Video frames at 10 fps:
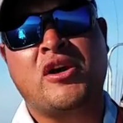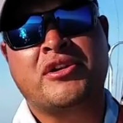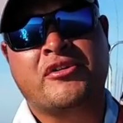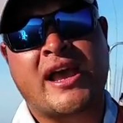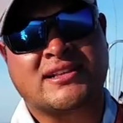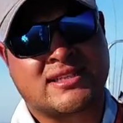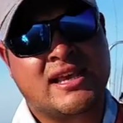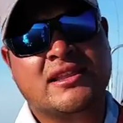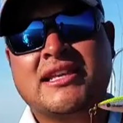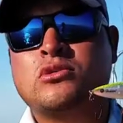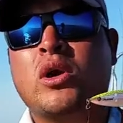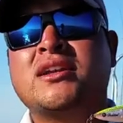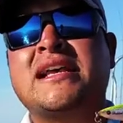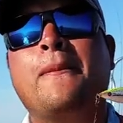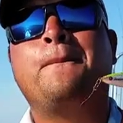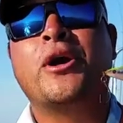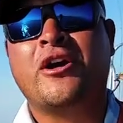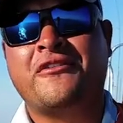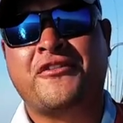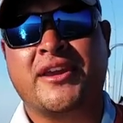with floating grass. This works out
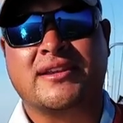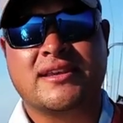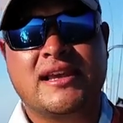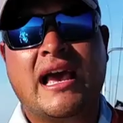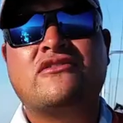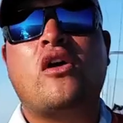perfect.